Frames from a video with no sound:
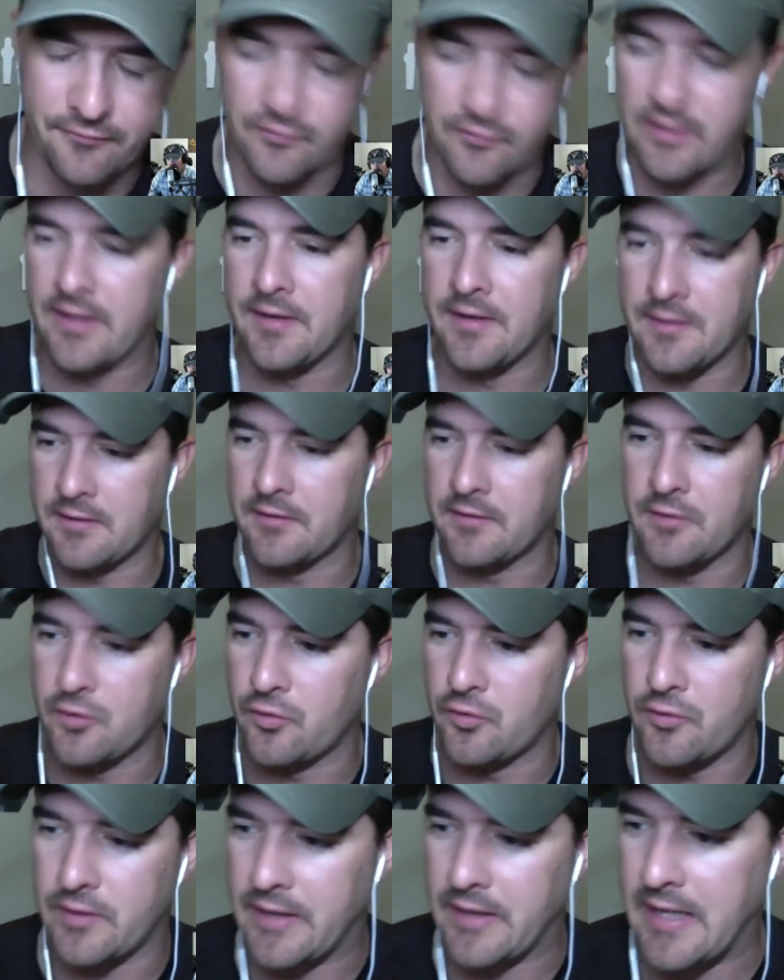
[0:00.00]
a, a,
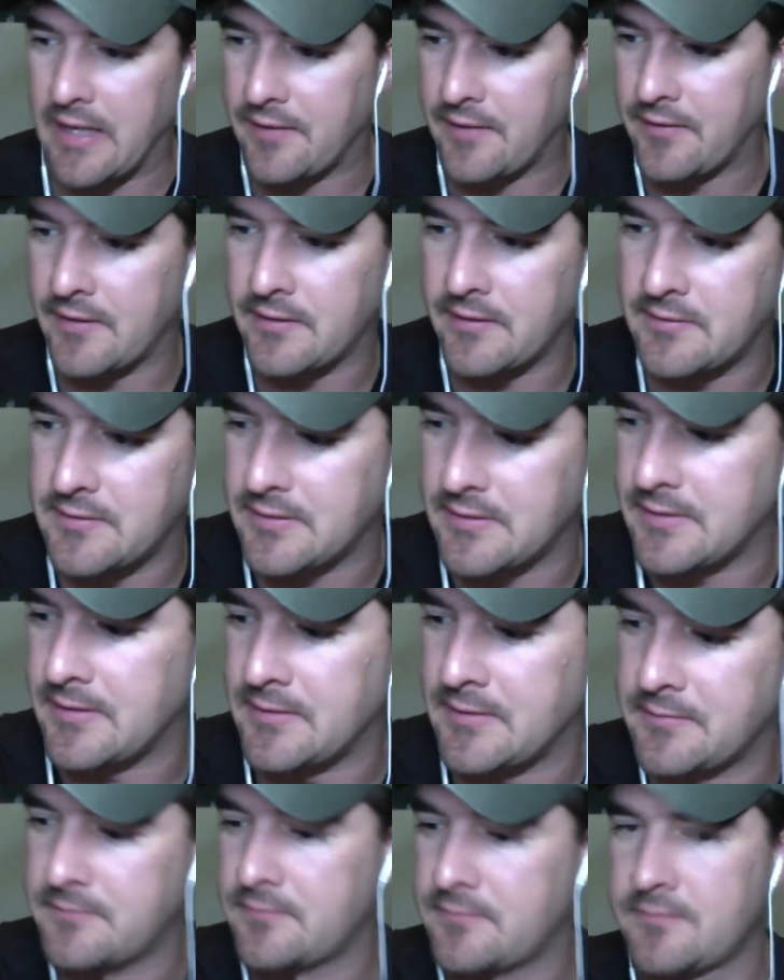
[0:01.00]
friend knew the guy that
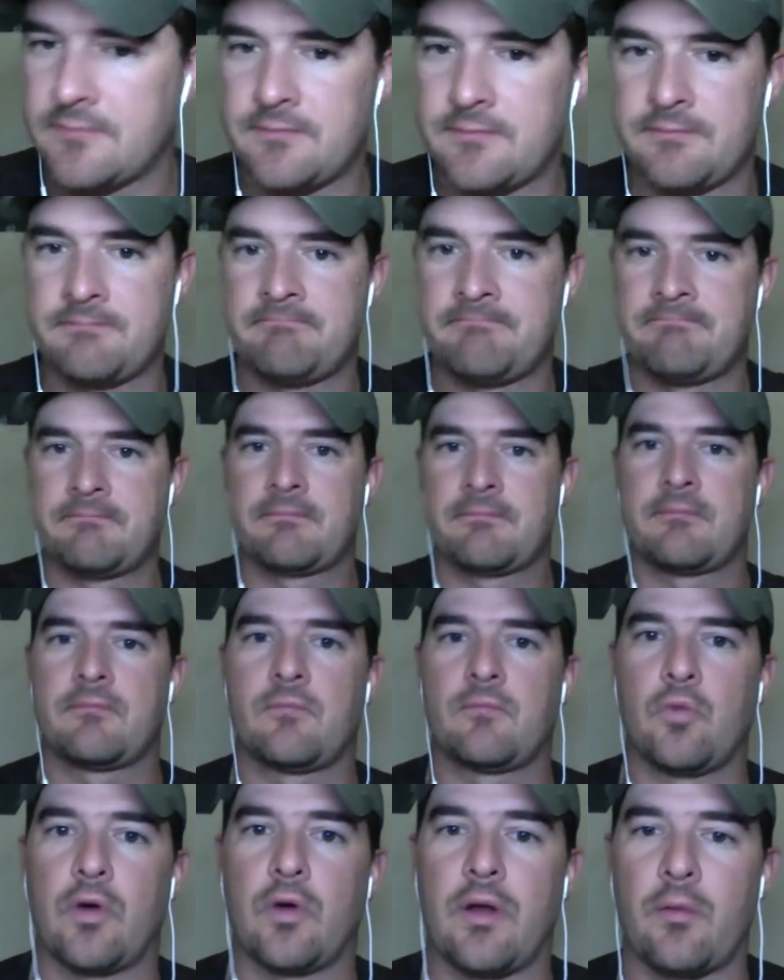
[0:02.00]
uh,
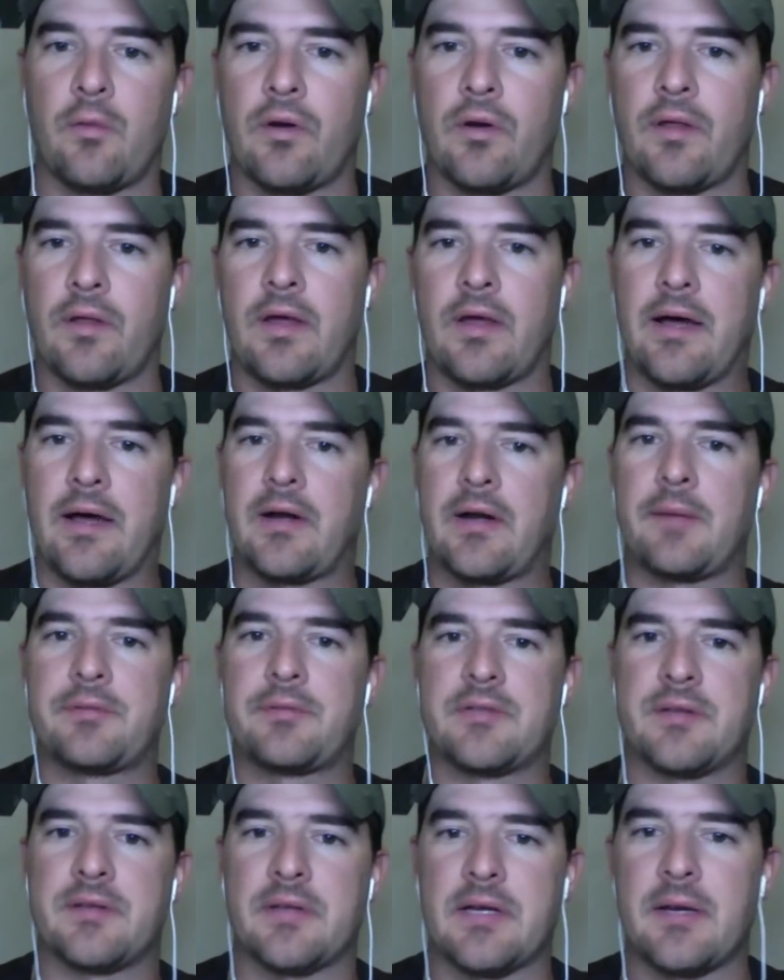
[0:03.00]
one of, one of the
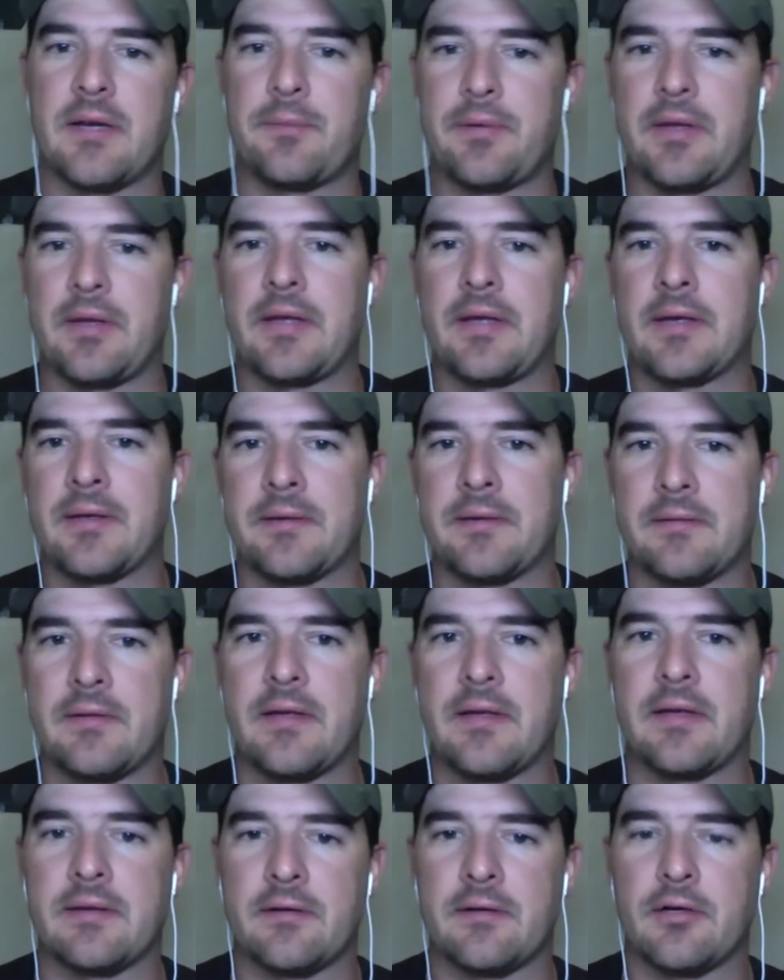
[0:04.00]
higher ups in the company
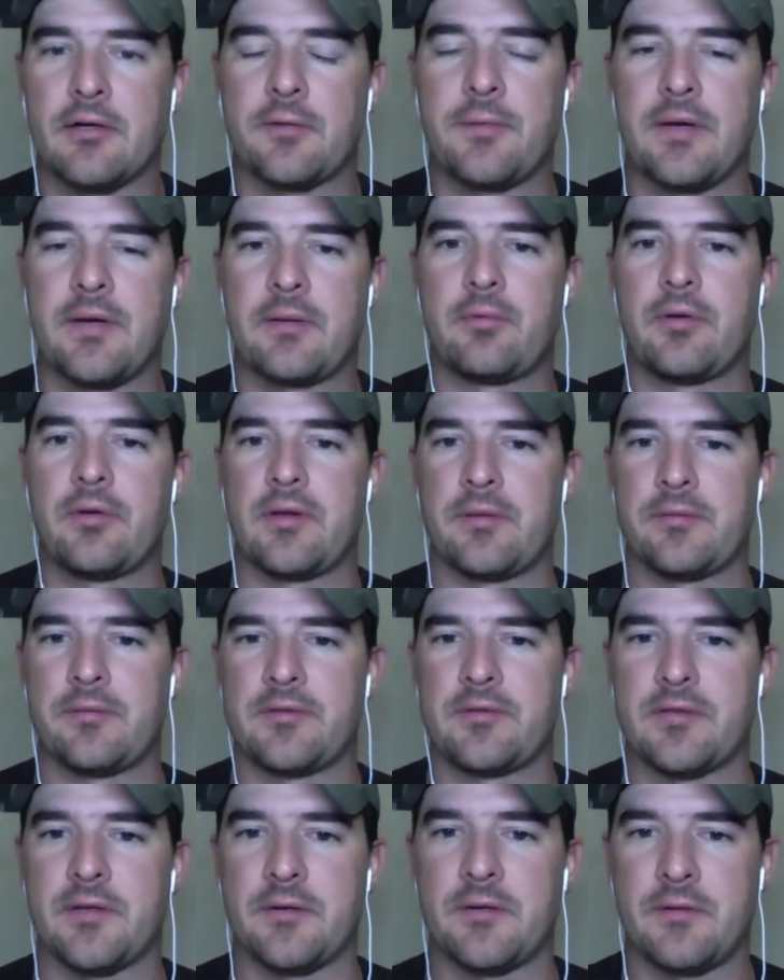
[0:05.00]
and and hooked me up with
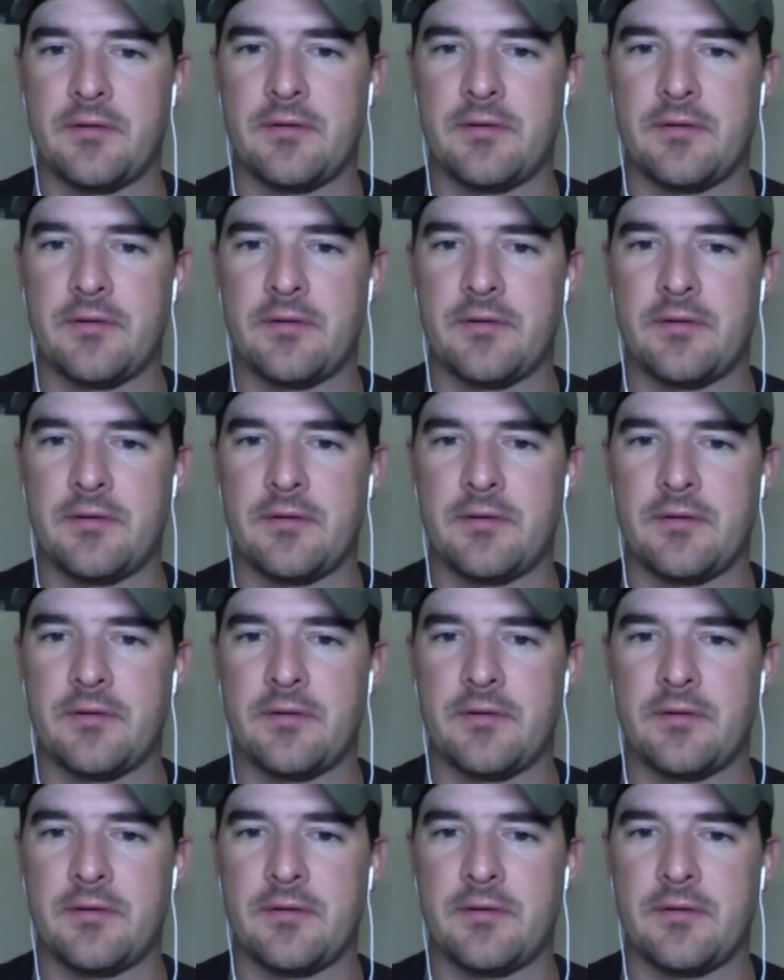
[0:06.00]
him. So.